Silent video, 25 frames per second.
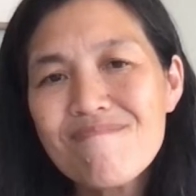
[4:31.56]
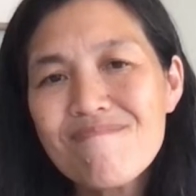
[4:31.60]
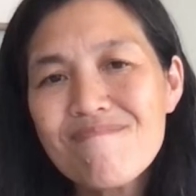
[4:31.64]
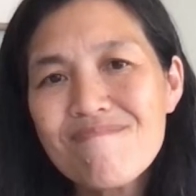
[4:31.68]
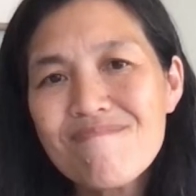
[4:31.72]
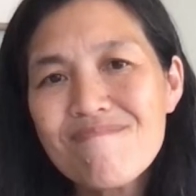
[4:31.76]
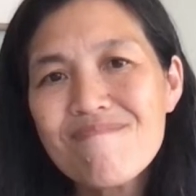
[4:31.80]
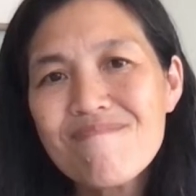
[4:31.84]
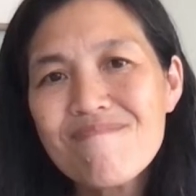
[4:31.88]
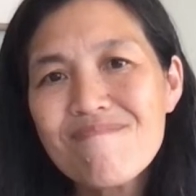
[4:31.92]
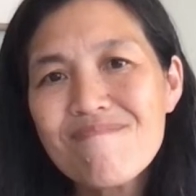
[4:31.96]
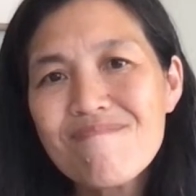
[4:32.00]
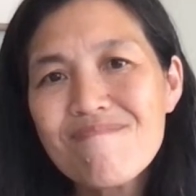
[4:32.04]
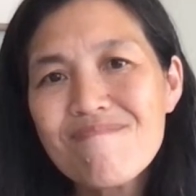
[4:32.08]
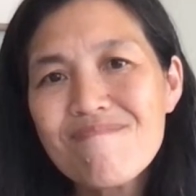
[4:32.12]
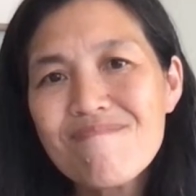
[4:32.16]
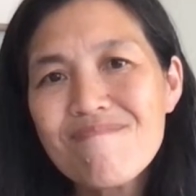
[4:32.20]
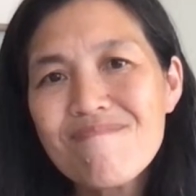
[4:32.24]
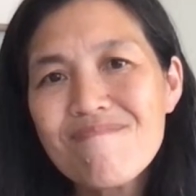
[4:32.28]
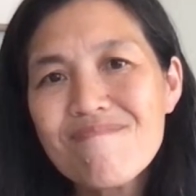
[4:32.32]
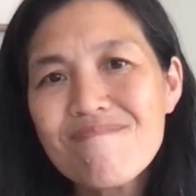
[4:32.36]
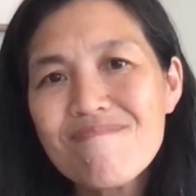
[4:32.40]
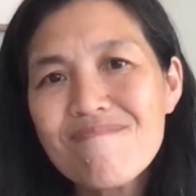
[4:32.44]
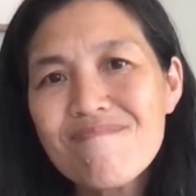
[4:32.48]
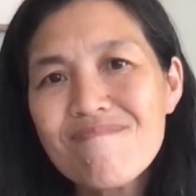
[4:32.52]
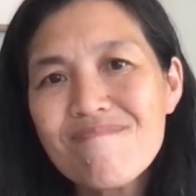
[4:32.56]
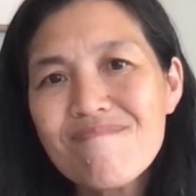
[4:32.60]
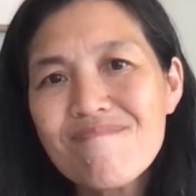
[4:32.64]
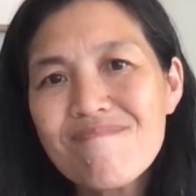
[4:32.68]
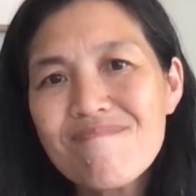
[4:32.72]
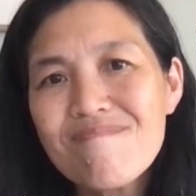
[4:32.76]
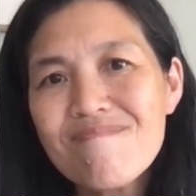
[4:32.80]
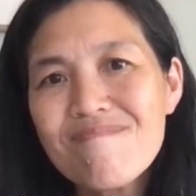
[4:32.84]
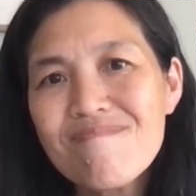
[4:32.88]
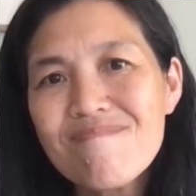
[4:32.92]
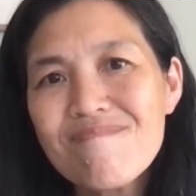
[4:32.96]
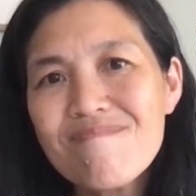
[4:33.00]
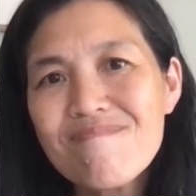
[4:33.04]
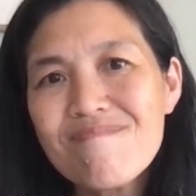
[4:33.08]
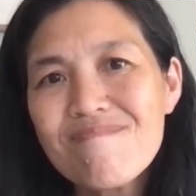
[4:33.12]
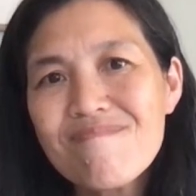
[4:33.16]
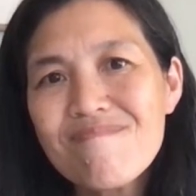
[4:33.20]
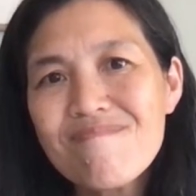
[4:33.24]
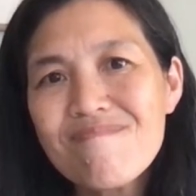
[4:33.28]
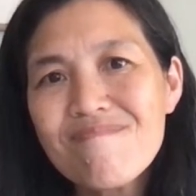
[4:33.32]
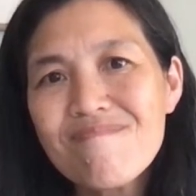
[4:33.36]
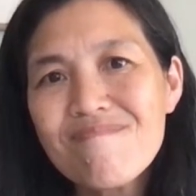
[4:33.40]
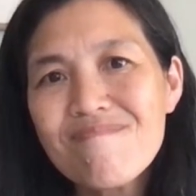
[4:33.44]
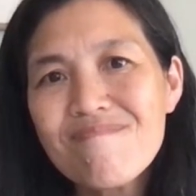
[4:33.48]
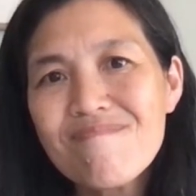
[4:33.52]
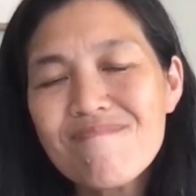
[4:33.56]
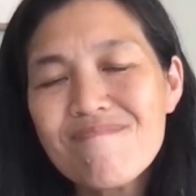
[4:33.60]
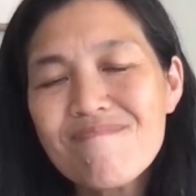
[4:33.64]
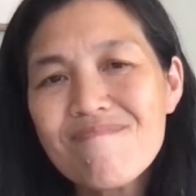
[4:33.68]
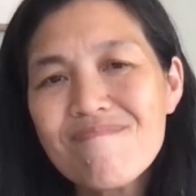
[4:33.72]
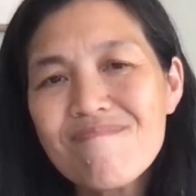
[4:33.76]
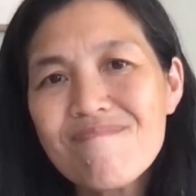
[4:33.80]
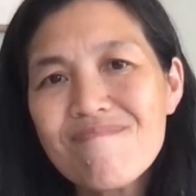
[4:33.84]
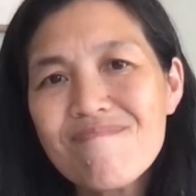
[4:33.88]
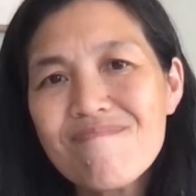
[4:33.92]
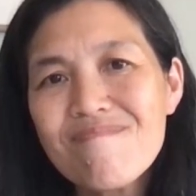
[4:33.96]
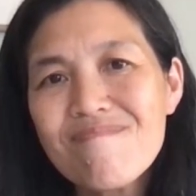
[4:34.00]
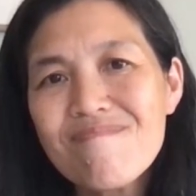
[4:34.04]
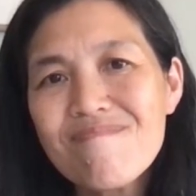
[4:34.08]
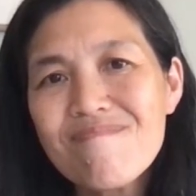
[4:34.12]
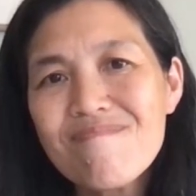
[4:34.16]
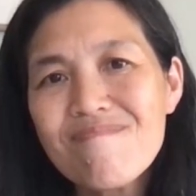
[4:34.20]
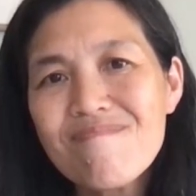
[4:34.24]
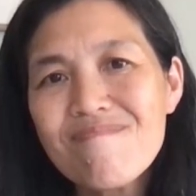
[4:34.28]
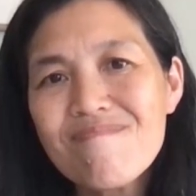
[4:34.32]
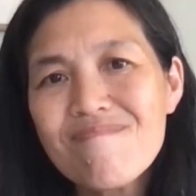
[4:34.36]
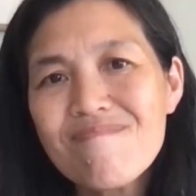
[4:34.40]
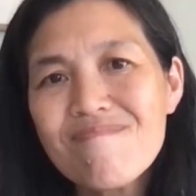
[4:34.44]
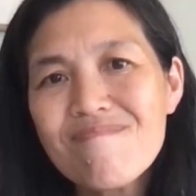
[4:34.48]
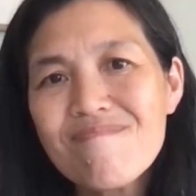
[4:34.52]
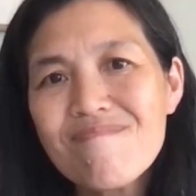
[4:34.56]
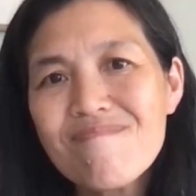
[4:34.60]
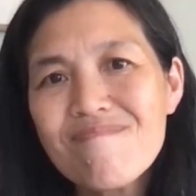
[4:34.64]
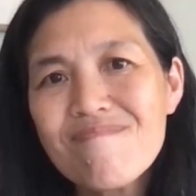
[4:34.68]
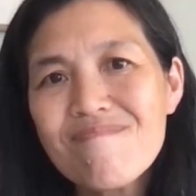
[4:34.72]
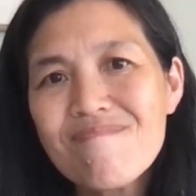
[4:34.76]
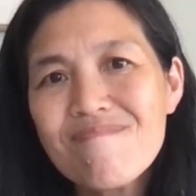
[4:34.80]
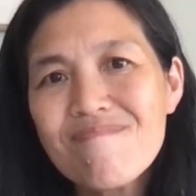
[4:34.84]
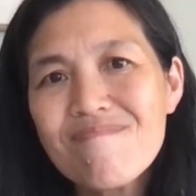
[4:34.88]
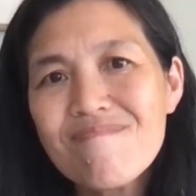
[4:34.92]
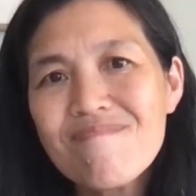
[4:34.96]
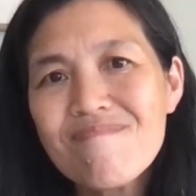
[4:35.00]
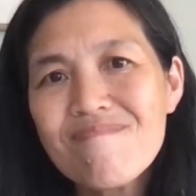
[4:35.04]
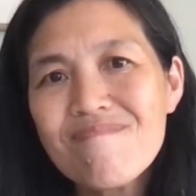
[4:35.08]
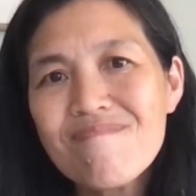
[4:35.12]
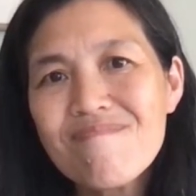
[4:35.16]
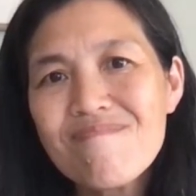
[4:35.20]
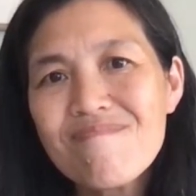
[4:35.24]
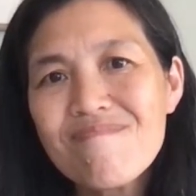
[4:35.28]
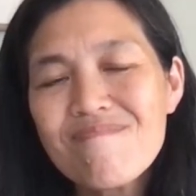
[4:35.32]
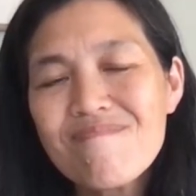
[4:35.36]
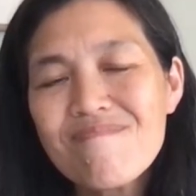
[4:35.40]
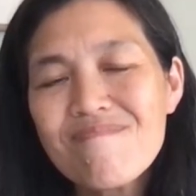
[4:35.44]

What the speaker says: This person isn't speaking.